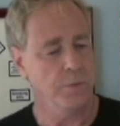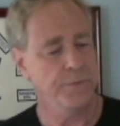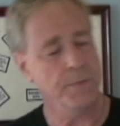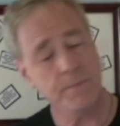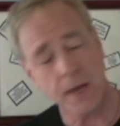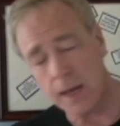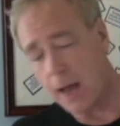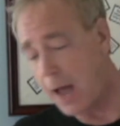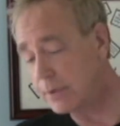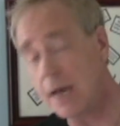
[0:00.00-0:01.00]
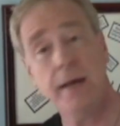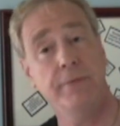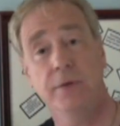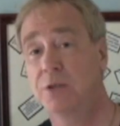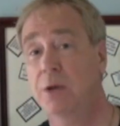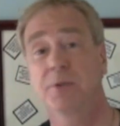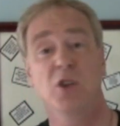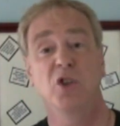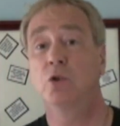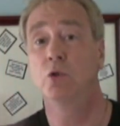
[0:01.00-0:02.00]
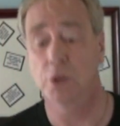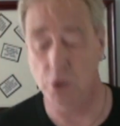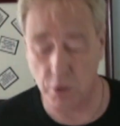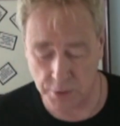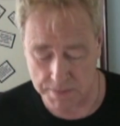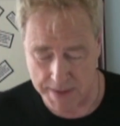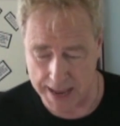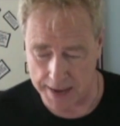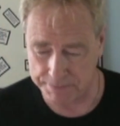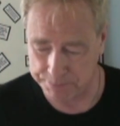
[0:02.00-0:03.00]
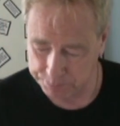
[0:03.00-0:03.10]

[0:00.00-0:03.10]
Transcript: For me, I've got every substitution known to man.